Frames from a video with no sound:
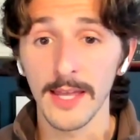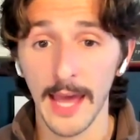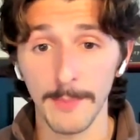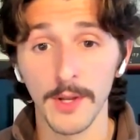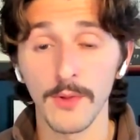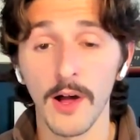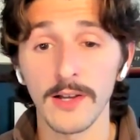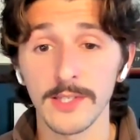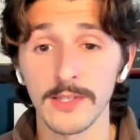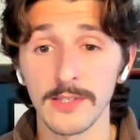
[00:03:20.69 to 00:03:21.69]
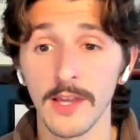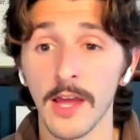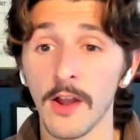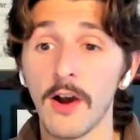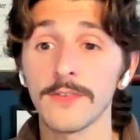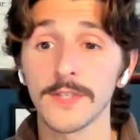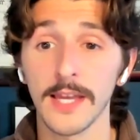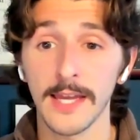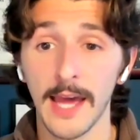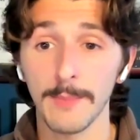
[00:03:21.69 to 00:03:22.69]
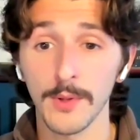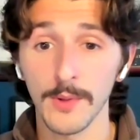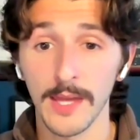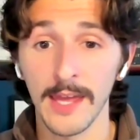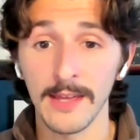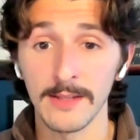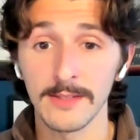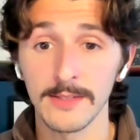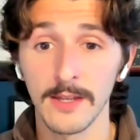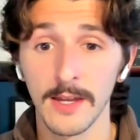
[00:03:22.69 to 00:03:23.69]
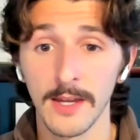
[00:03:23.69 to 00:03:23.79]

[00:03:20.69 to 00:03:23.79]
capital losses and offset capital gains